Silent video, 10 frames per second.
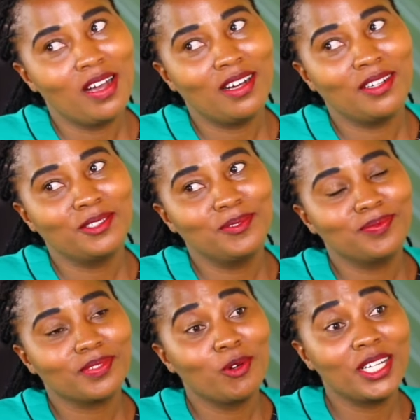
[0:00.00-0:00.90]

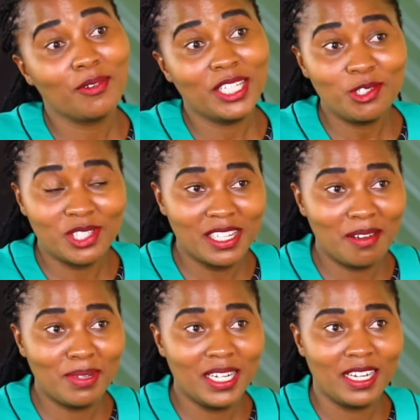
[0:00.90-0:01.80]
um, when I went to see
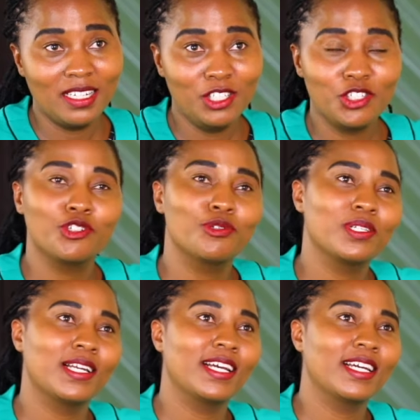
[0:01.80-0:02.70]
Amina, she
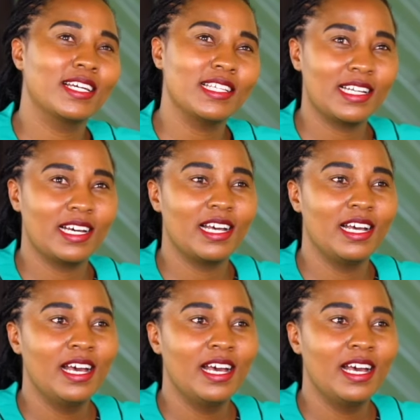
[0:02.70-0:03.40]
was like, Esther,